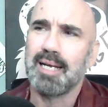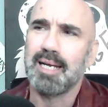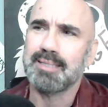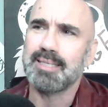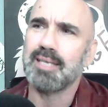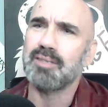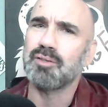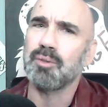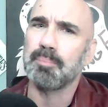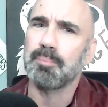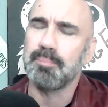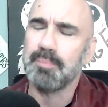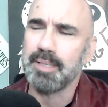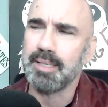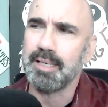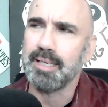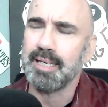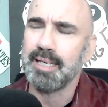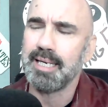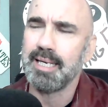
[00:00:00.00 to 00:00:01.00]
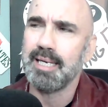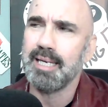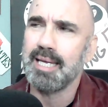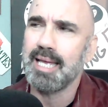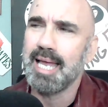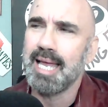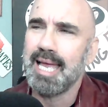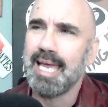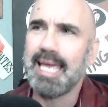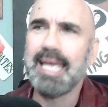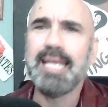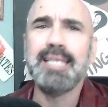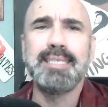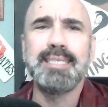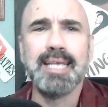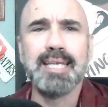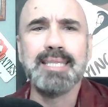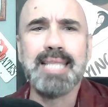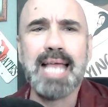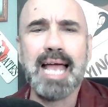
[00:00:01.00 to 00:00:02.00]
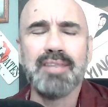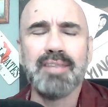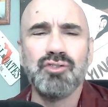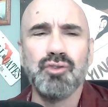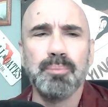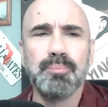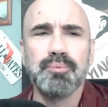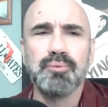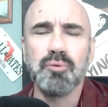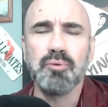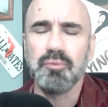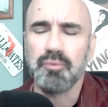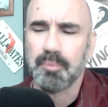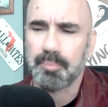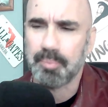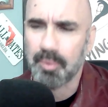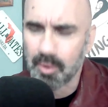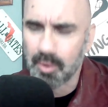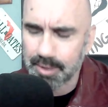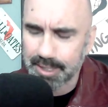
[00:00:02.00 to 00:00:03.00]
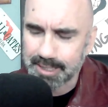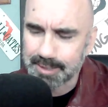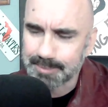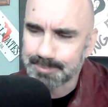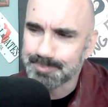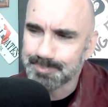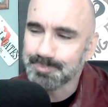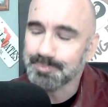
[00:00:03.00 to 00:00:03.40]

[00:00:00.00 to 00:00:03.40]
I think he did that to prove a point.